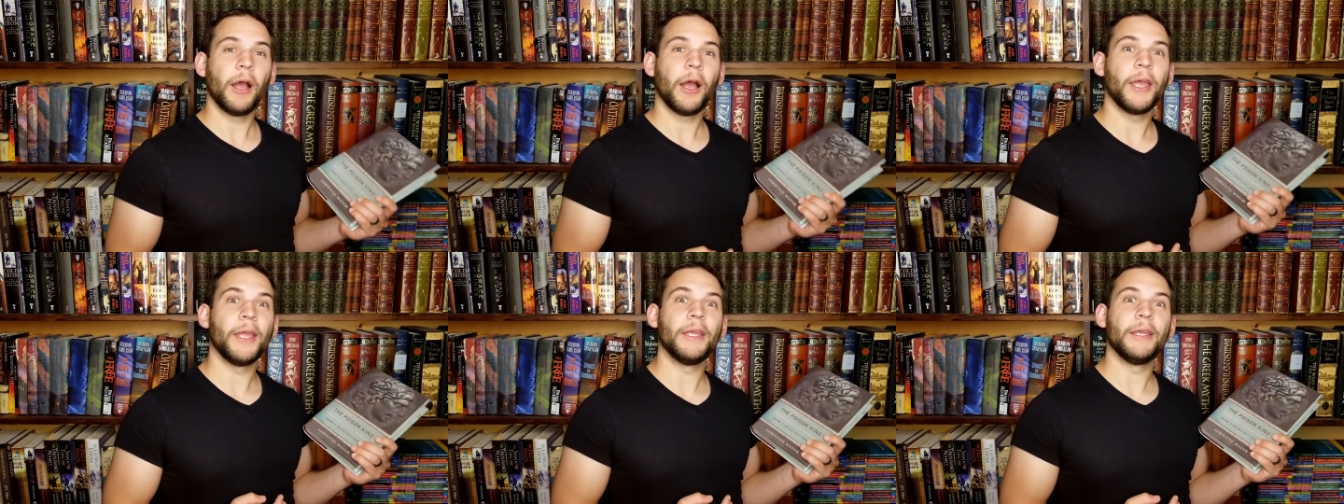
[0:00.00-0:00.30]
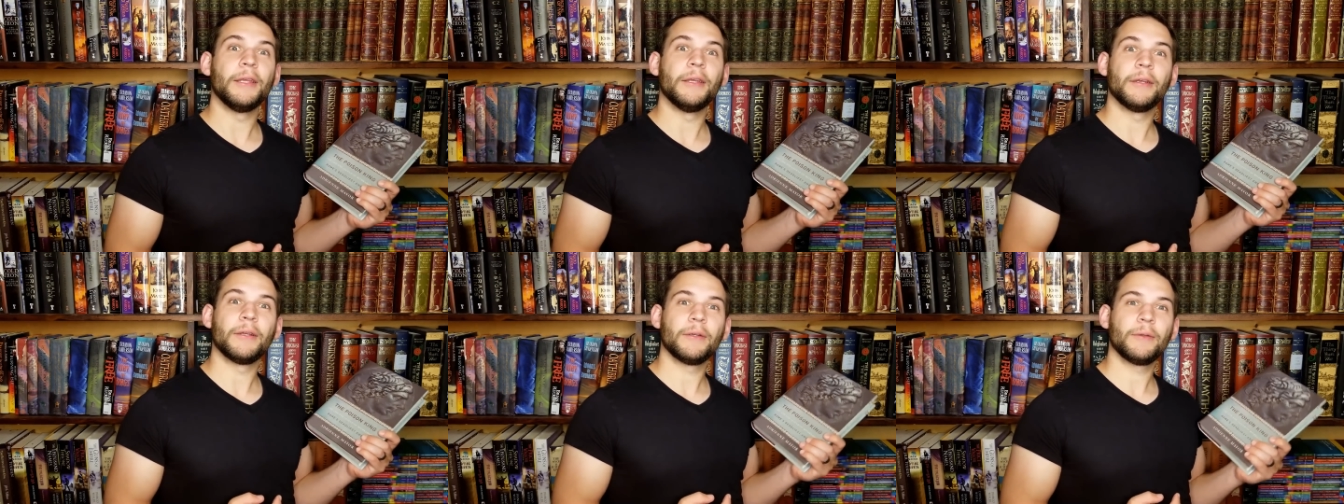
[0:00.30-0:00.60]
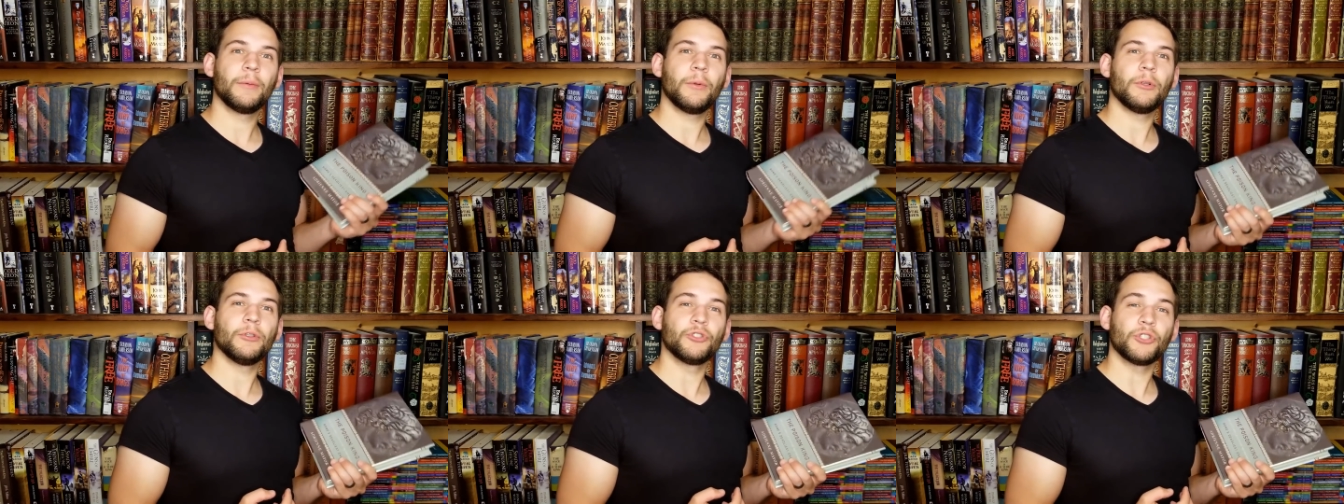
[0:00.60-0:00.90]
a
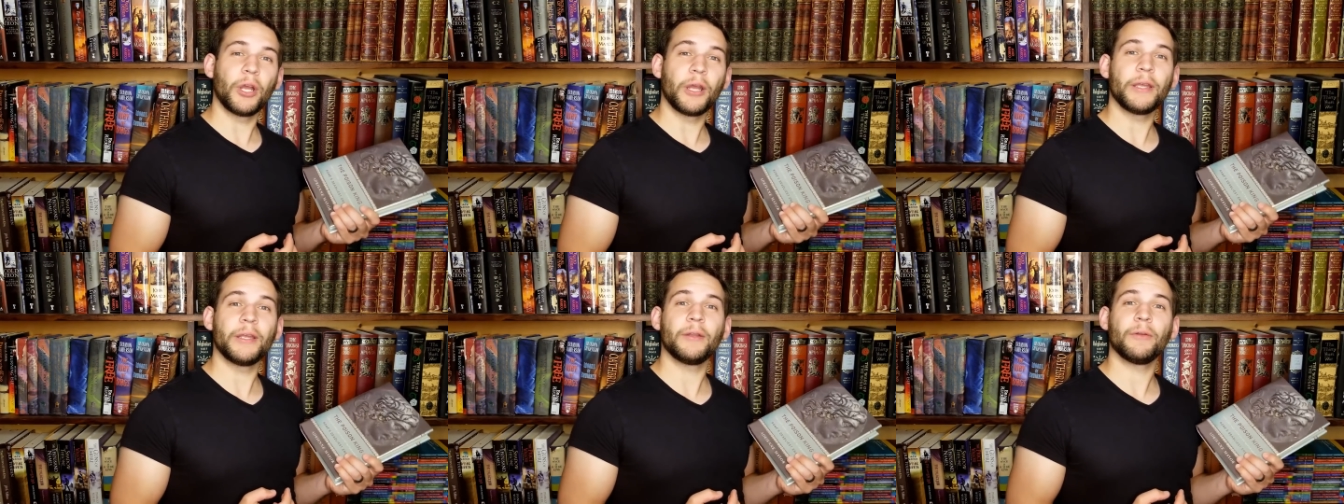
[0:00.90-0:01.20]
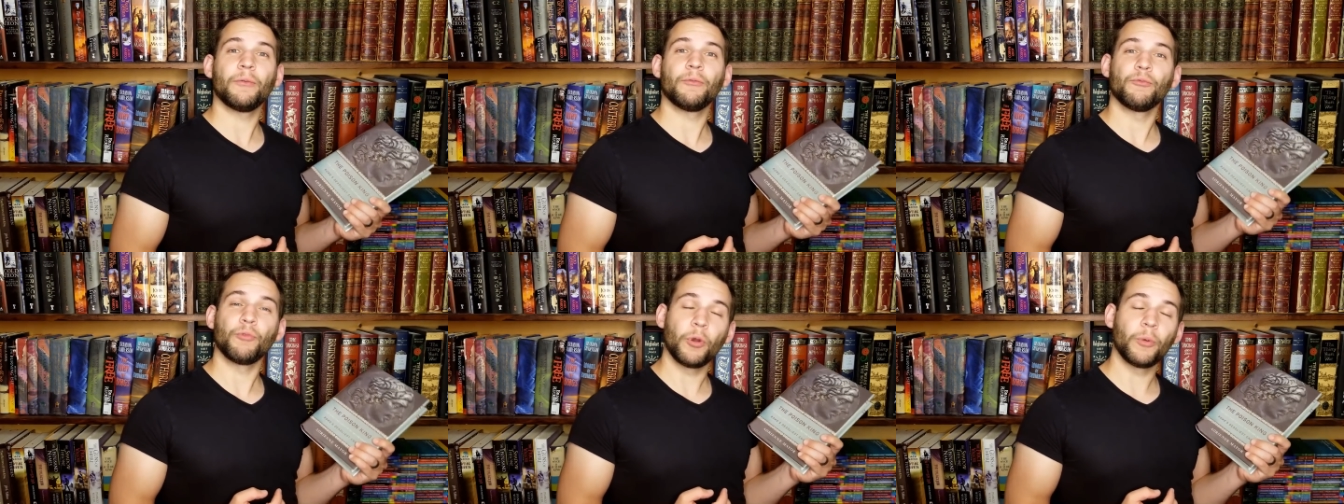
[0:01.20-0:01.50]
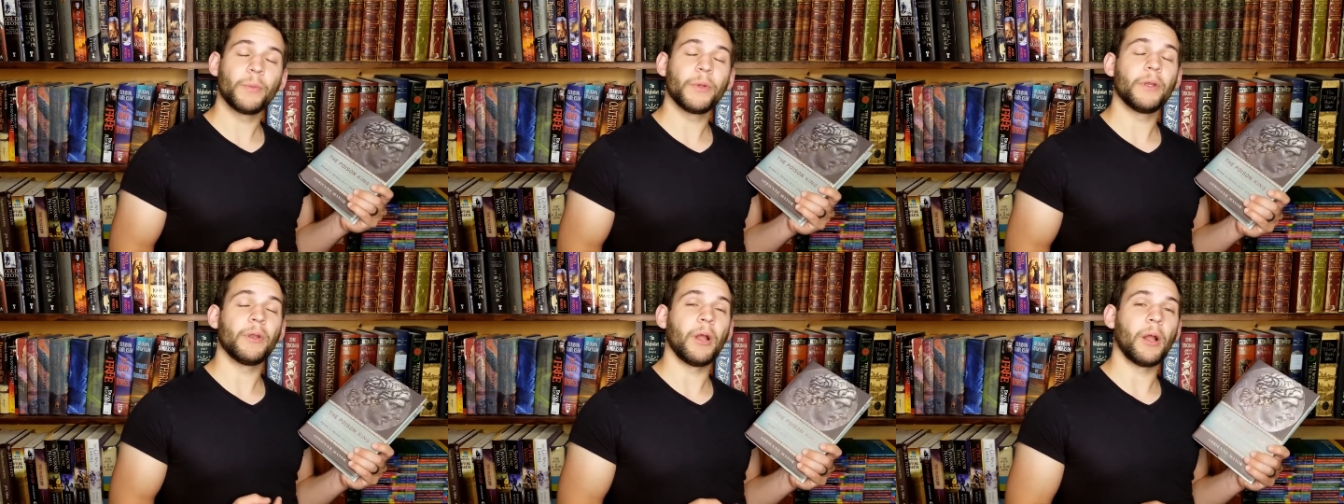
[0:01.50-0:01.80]
giant
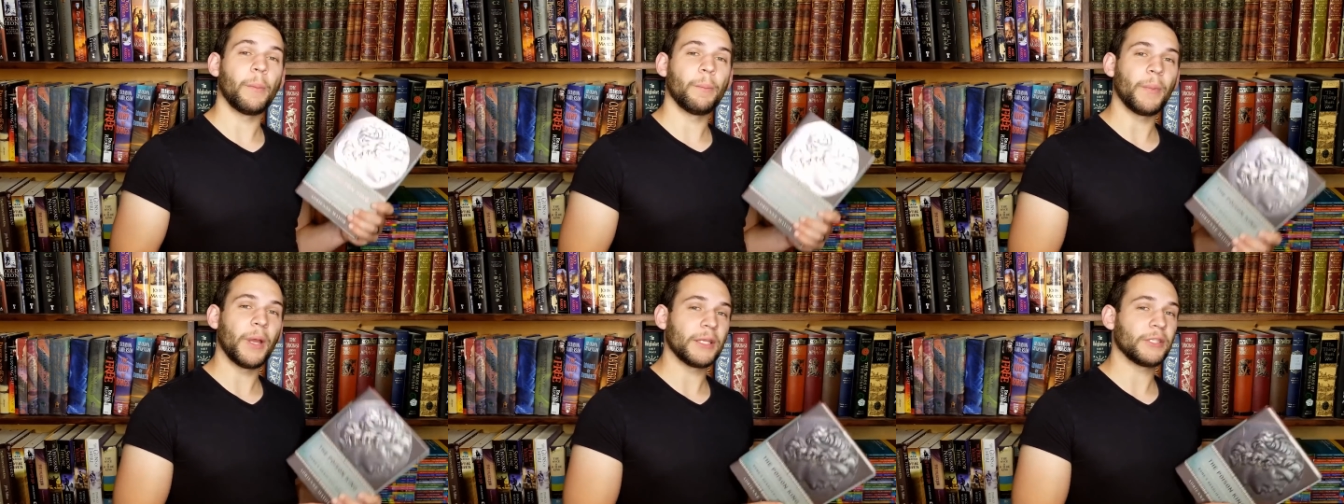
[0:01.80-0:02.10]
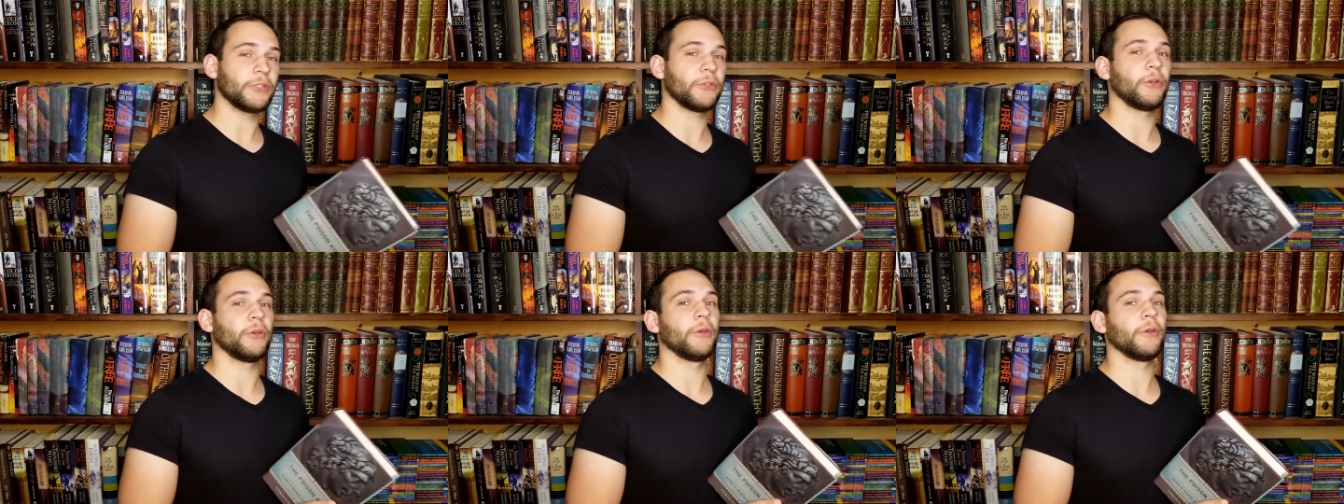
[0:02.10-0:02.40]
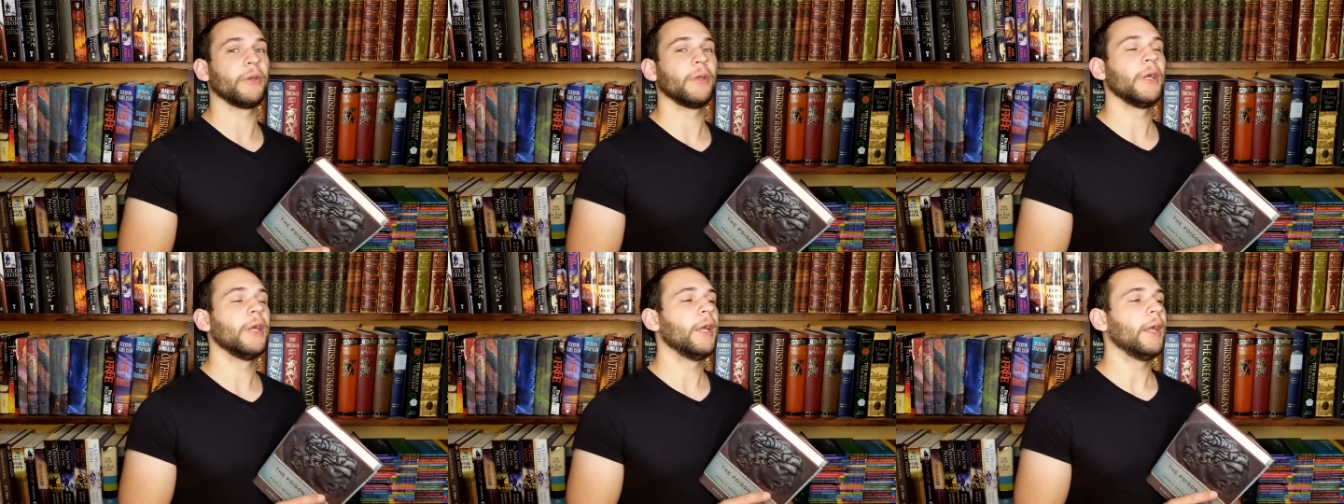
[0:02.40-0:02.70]
Roman
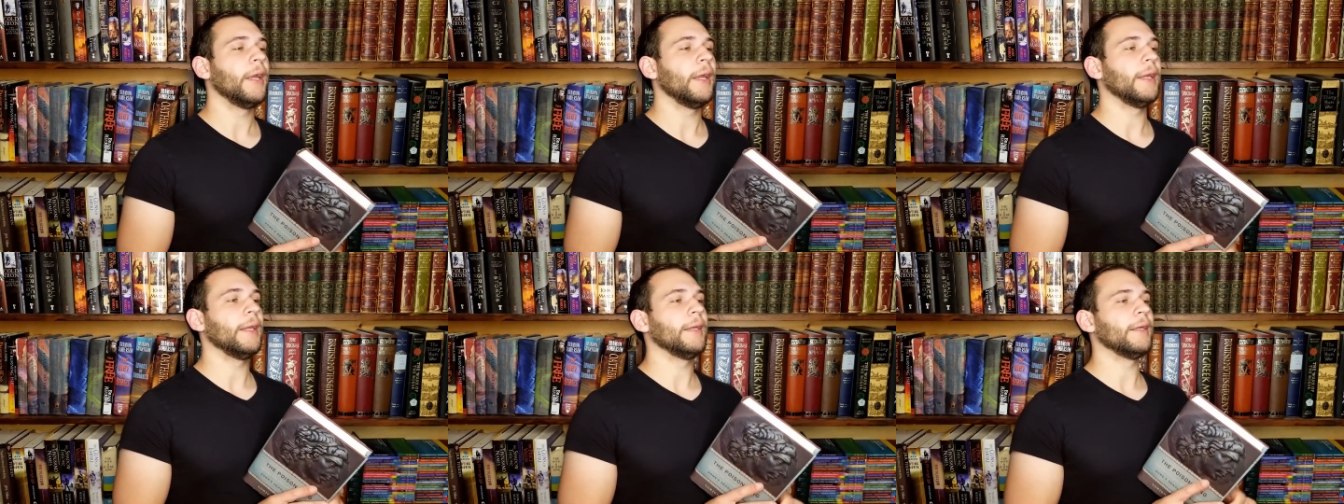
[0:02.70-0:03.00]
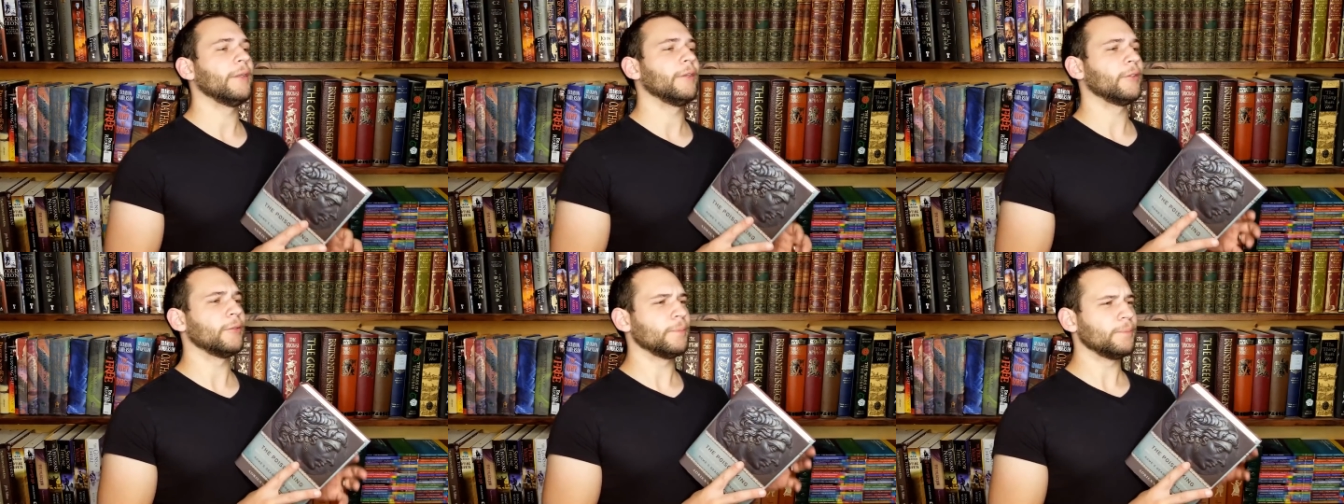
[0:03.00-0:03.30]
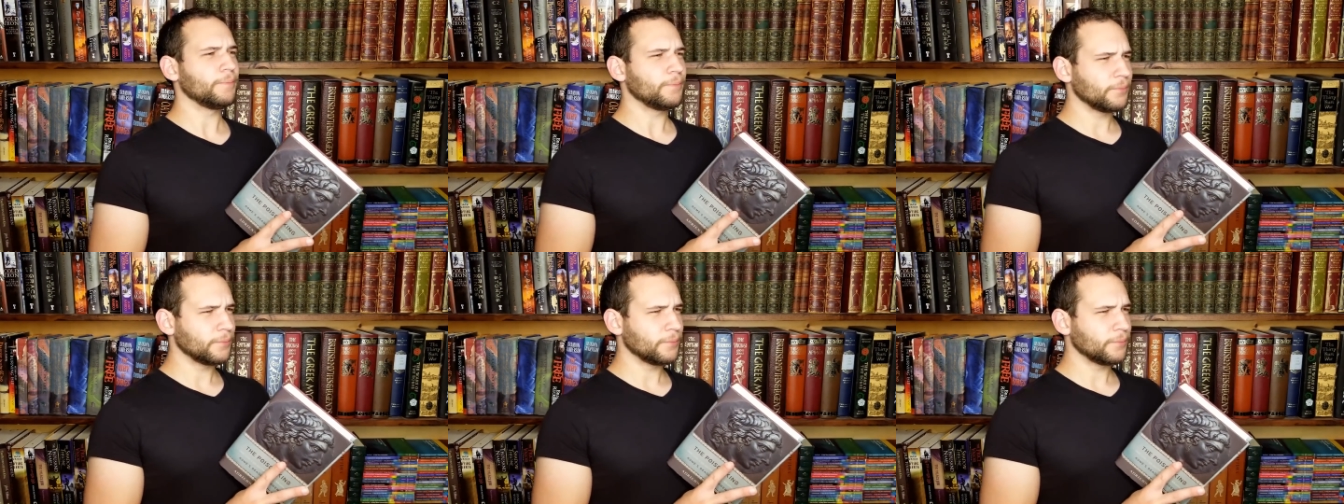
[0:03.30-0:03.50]
massacre, and